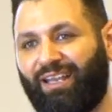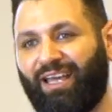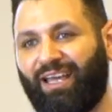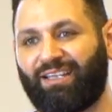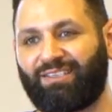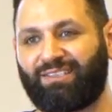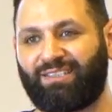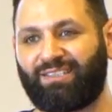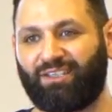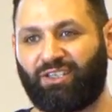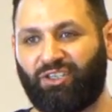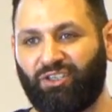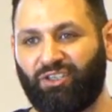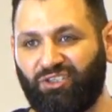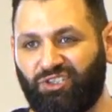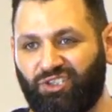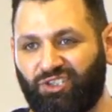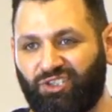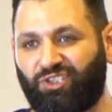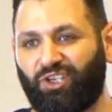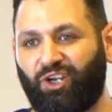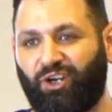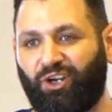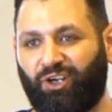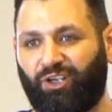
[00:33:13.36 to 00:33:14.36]
that's a
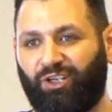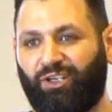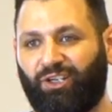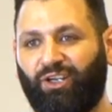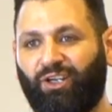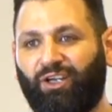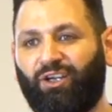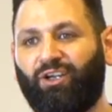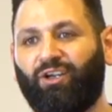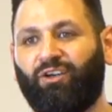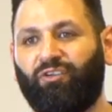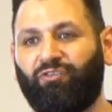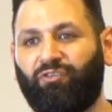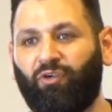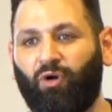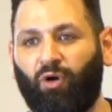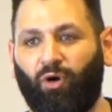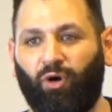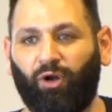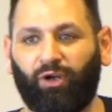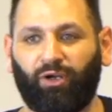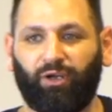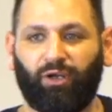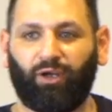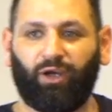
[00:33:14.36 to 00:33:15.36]
concern
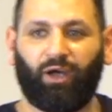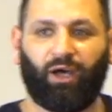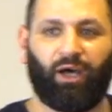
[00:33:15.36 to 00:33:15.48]
for